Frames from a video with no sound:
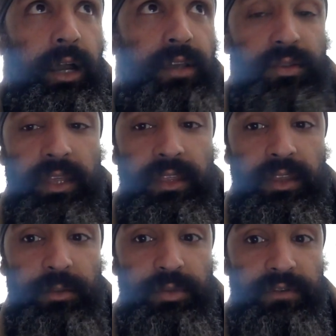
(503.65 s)
so that
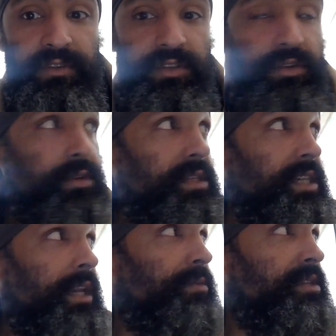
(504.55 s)
the observances are in the
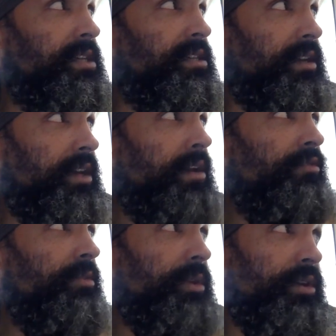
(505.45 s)
same season
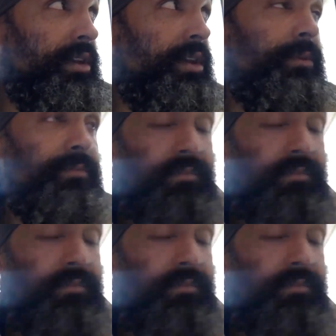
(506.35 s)
from year to year.